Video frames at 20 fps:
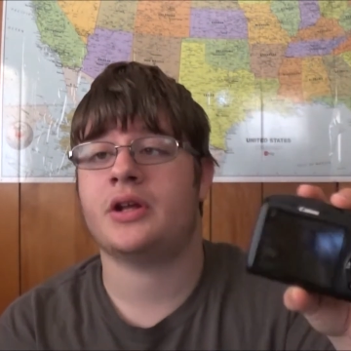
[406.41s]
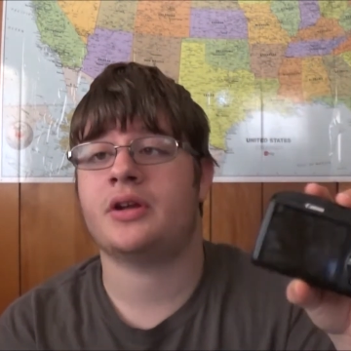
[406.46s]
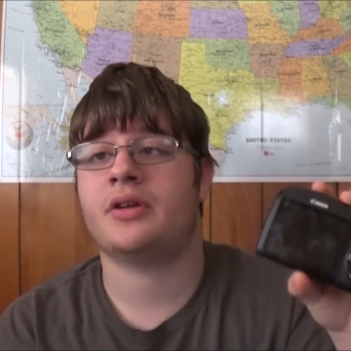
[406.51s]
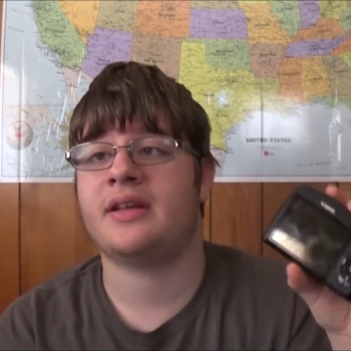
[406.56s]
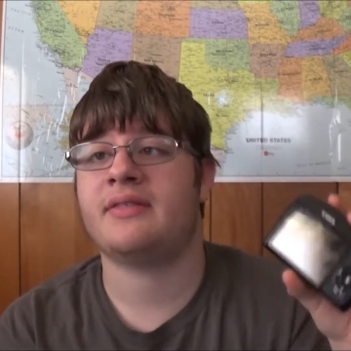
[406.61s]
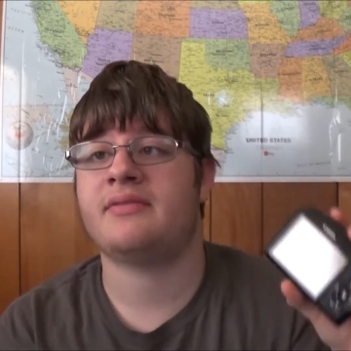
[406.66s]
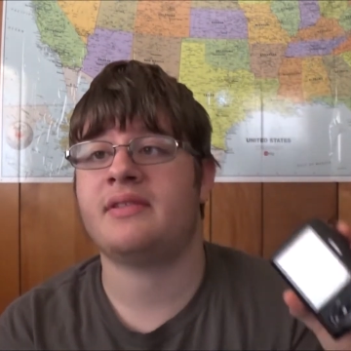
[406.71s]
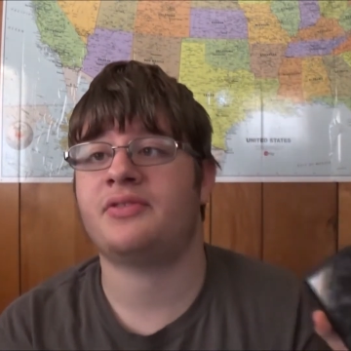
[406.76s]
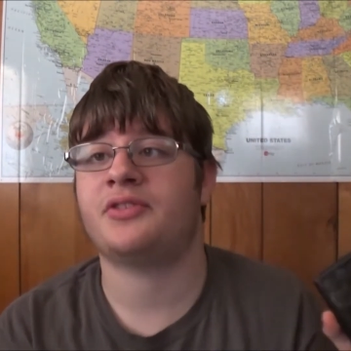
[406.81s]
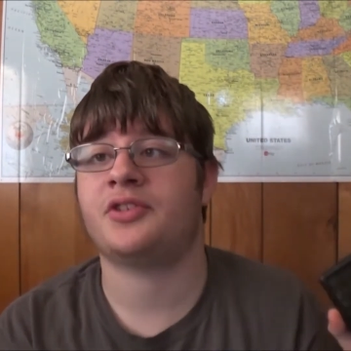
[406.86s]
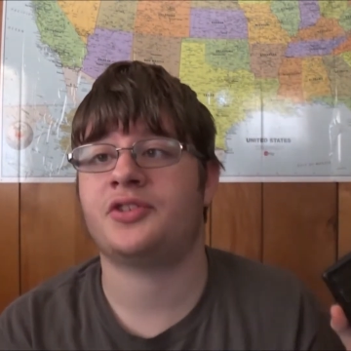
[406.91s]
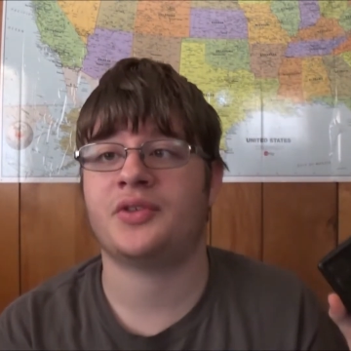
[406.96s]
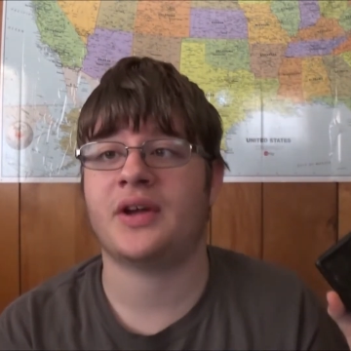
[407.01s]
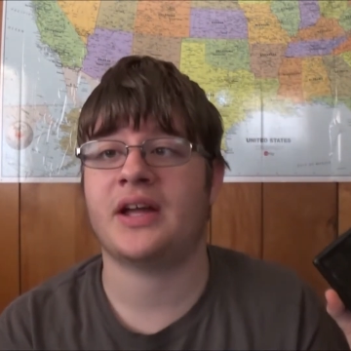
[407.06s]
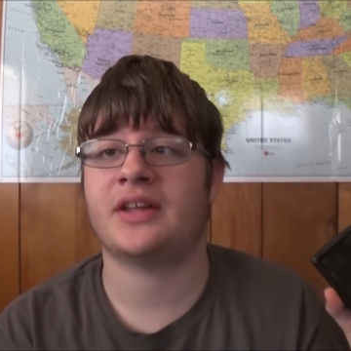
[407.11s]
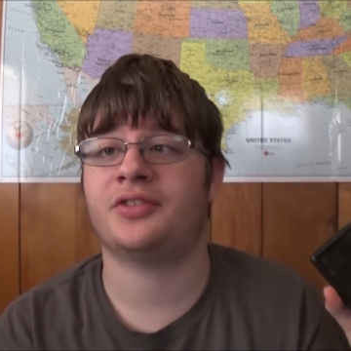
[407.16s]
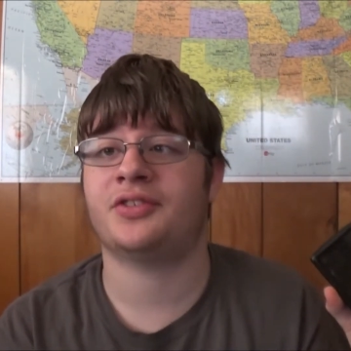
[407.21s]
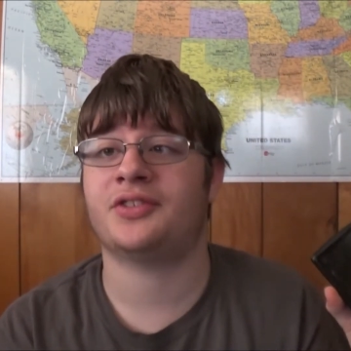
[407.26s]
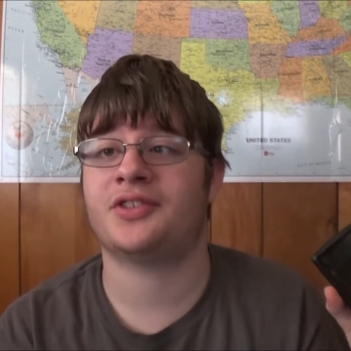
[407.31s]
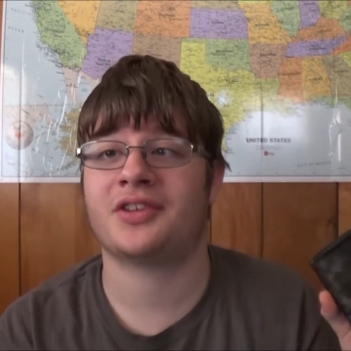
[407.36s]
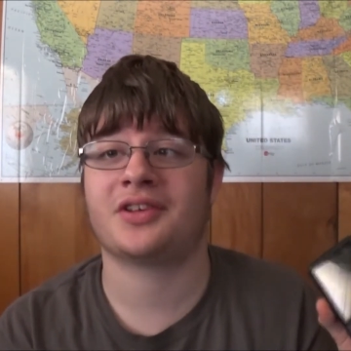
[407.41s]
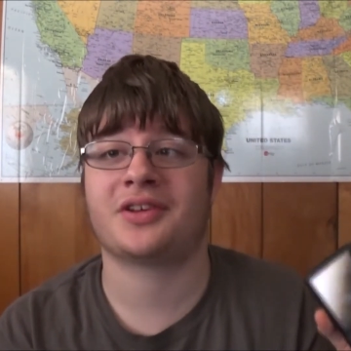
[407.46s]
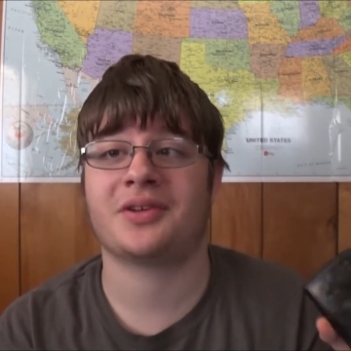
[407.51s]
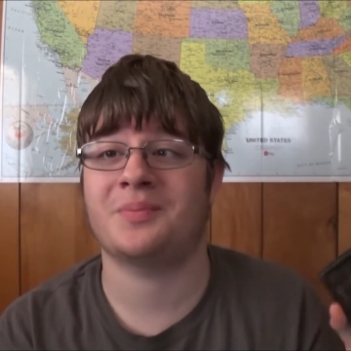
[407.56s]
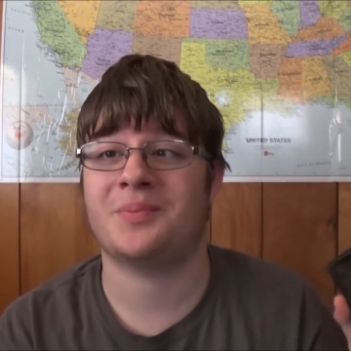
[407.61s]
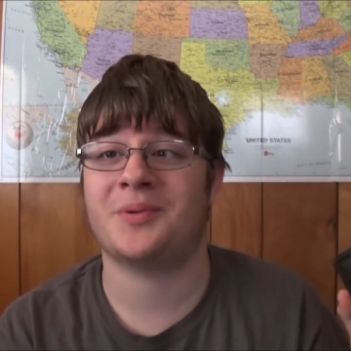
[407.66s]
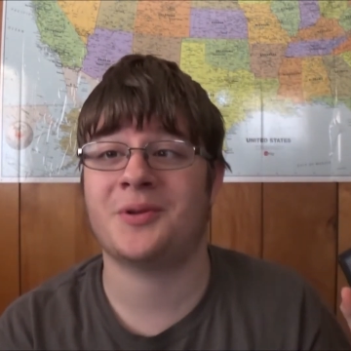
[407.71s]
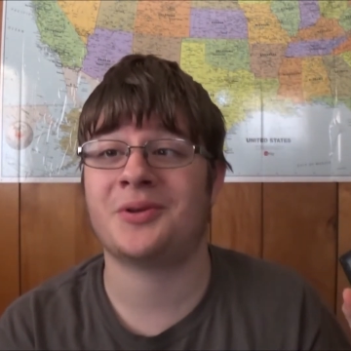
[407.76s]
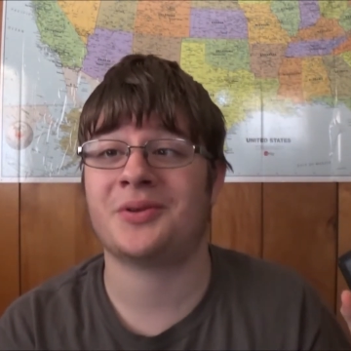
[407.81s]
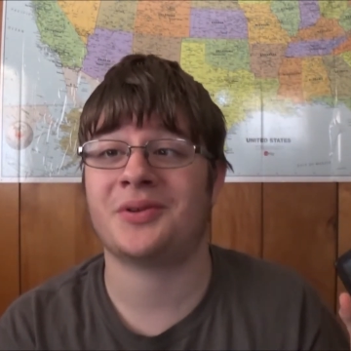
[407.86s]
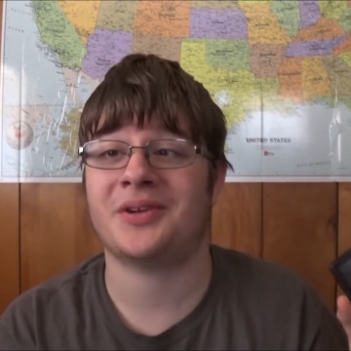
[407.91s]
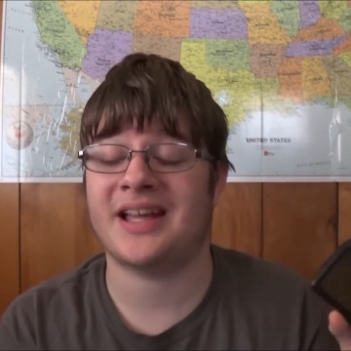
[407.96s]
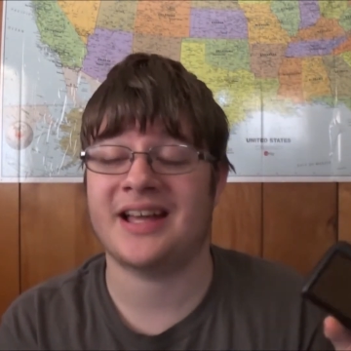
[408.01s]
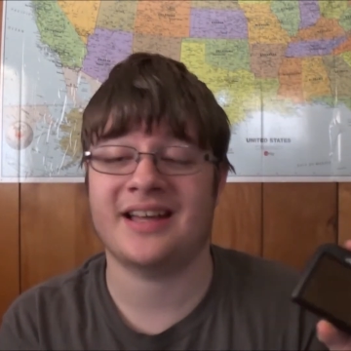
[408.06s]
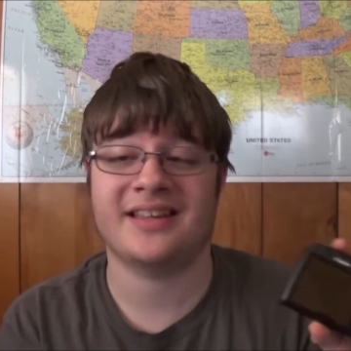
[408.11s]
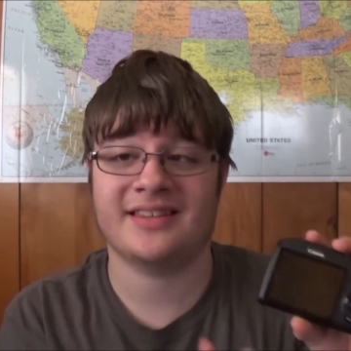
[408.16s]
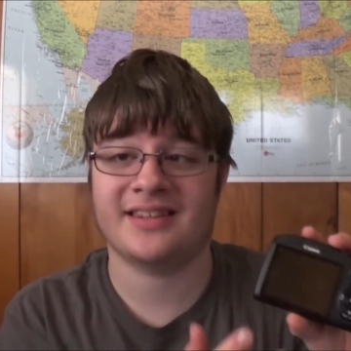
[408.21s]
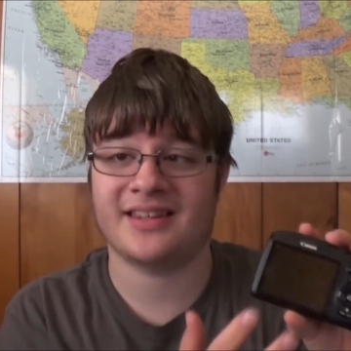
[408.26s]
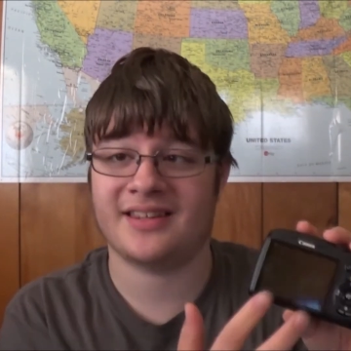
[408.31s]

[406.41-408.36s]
You don't even have to transfer to the computer yet,